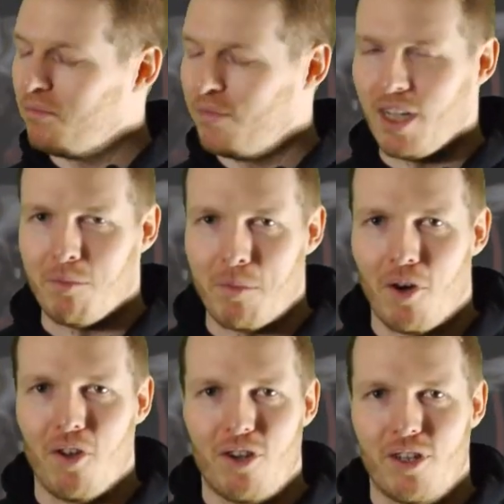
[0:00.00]
can't be
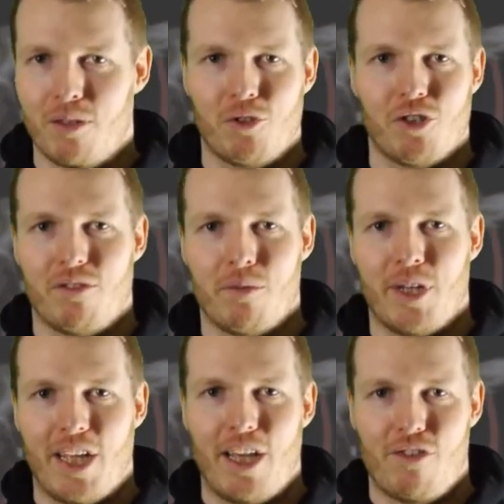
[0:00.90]
bothered. I'm sure
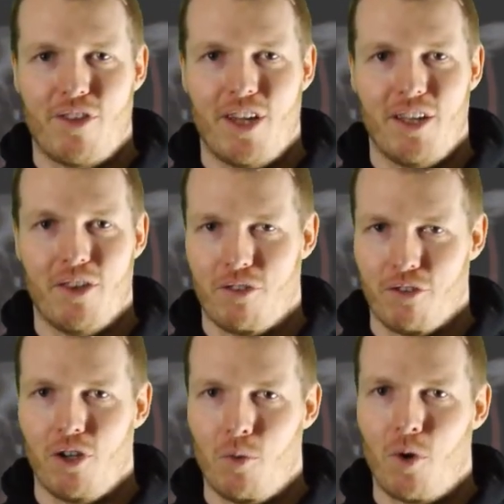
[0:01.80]
everybody gets that. There's a
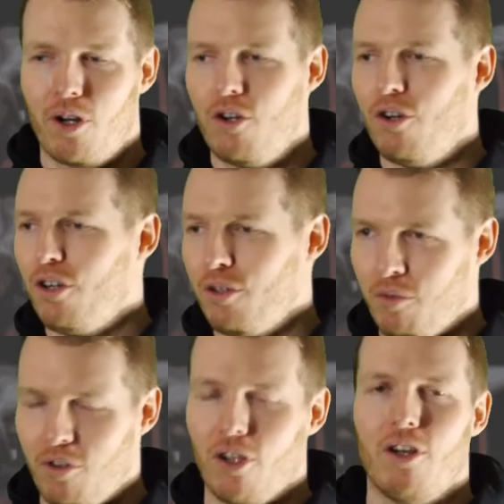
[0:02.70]
lot of work on,
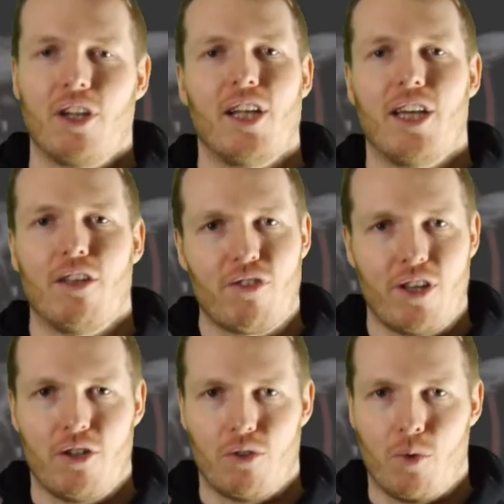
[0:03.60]
we've got a lot of clients
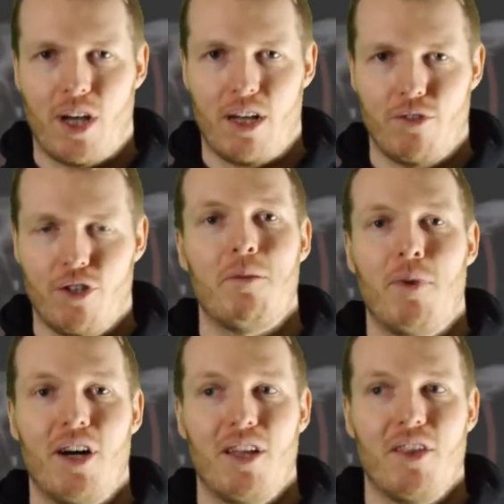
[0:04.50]
in or what have you,
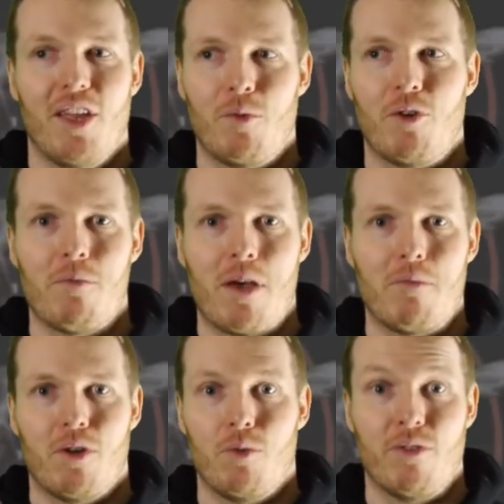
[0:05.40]
but then we
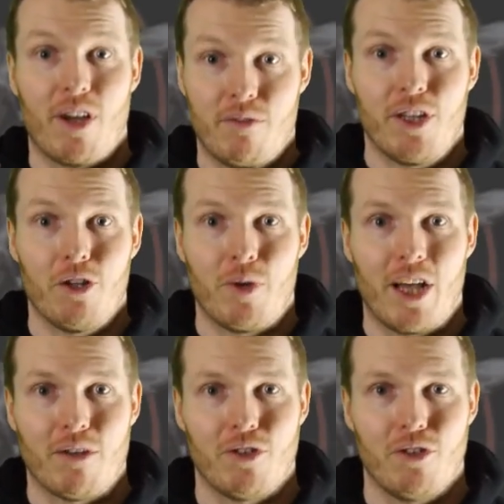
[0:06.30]
remember we've got a video we
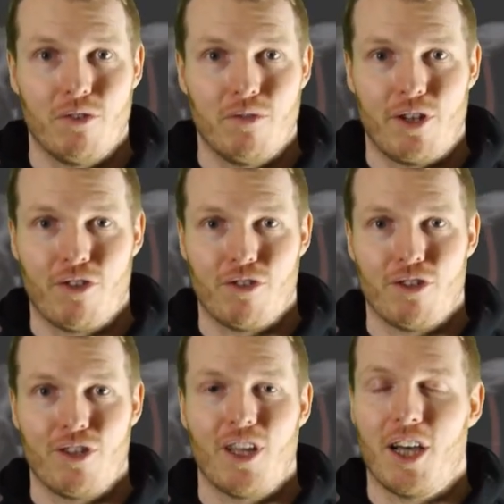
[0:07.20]
have to do very
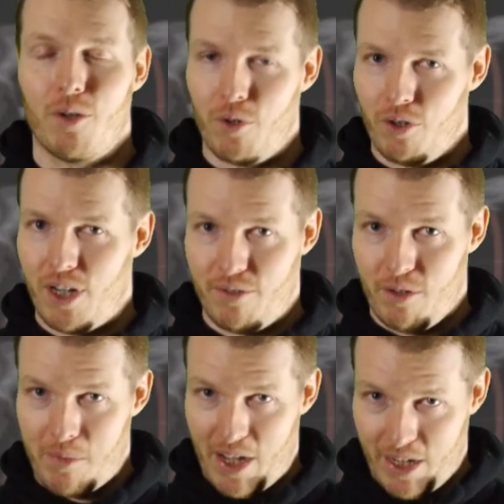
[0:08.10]
soon, and we're going to have to
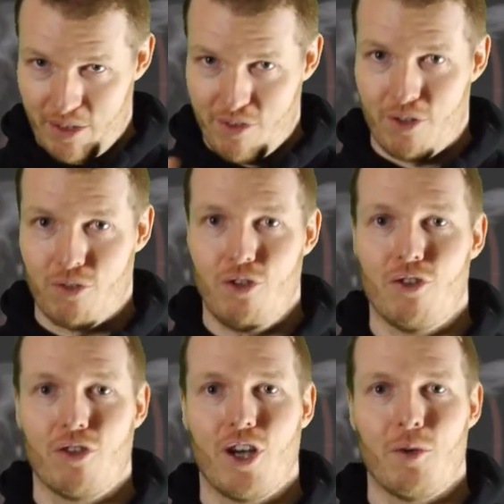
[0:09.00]
come back and tell
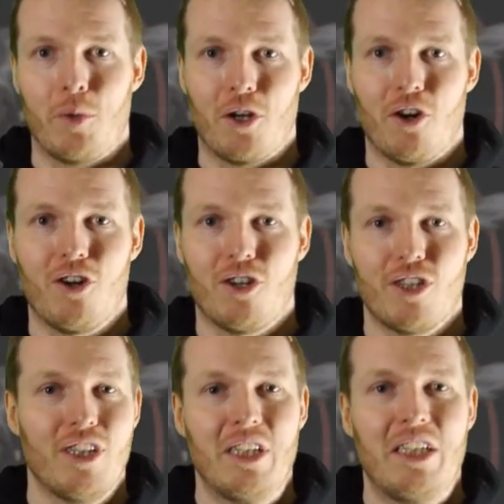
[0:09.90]
you how we got on.
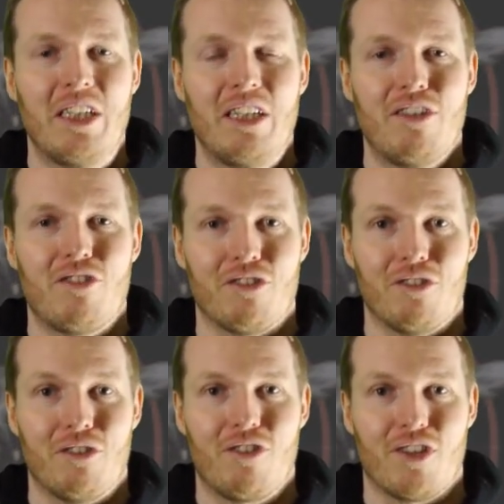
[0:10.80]

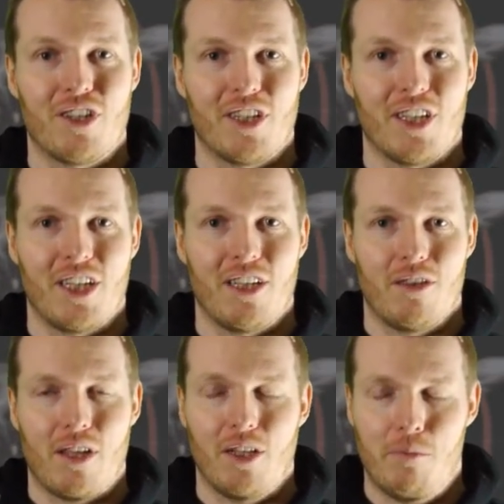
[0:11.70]
So suddenly
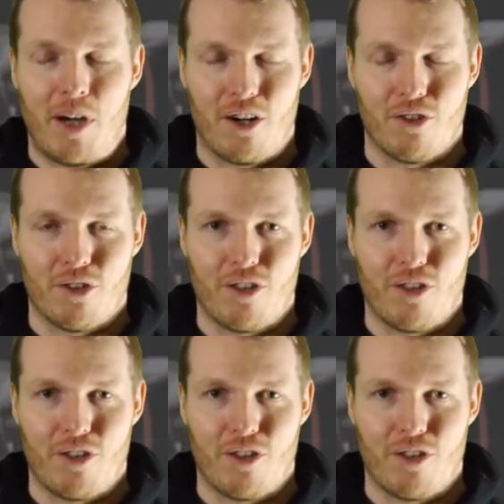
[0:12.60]
a little paranoia